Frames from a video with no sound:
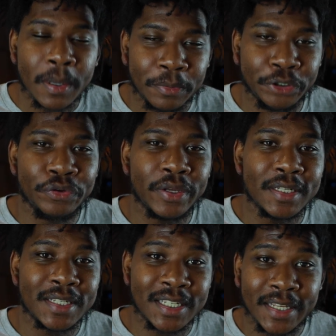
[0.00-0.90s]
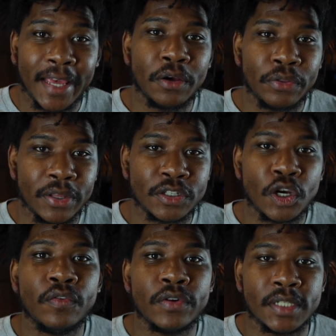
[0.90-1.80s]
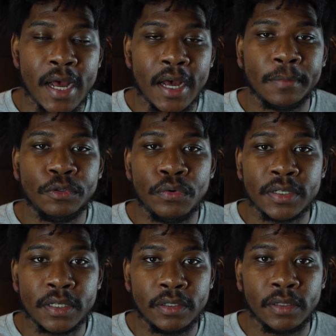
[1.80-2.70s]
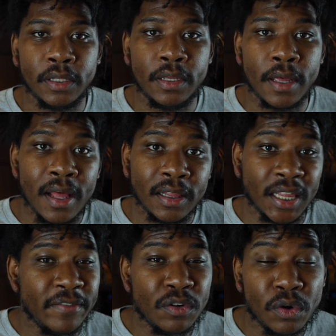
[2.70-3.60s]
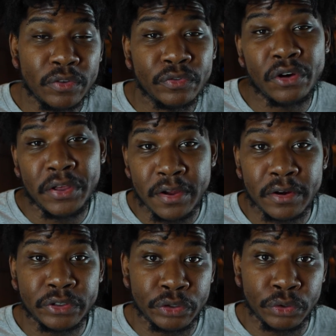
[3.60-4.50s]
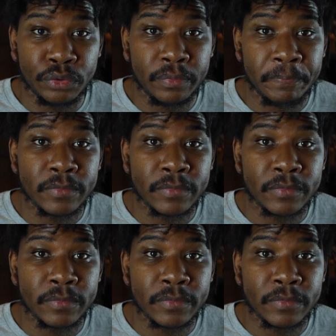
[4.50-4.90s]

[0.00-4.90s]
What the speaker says: but you can scale this over time to essentially live in one for a year or two,